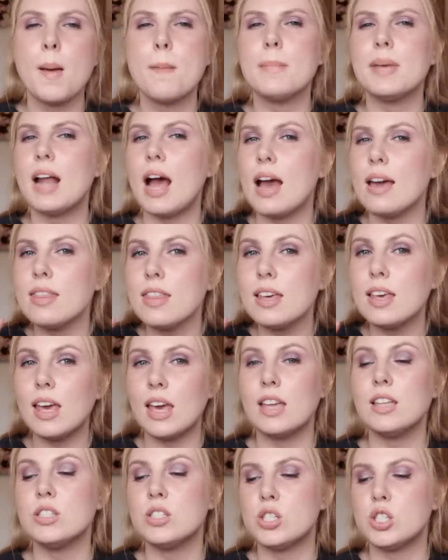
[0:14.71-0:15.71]
but I think
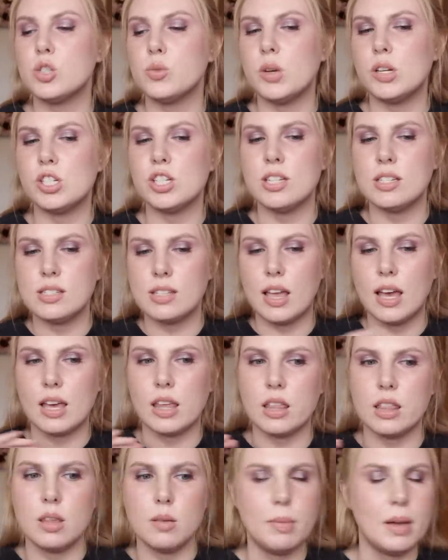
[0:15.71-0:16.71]
Hit and Switch is
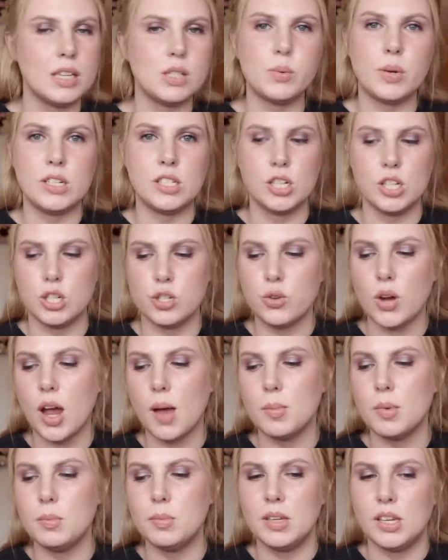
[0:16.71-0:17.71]
like the best way to
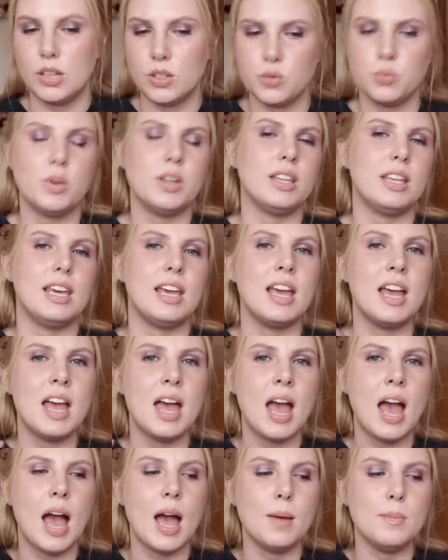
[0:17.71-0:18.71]
describe it because really
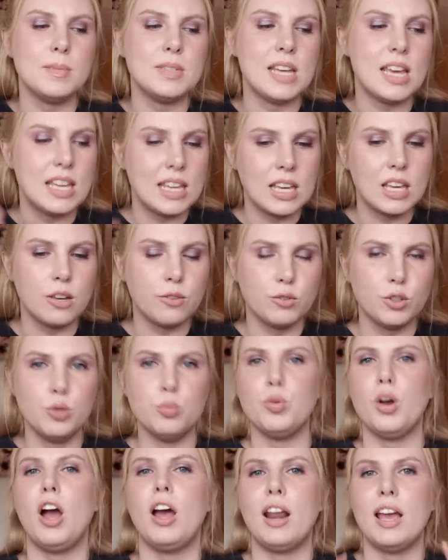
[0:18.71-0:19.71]
I'm taking a few
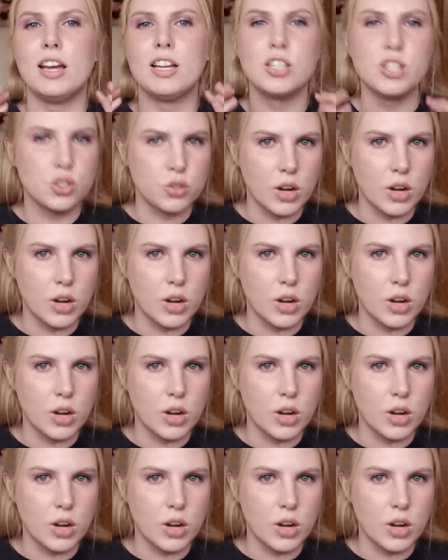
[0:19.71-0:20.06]
products,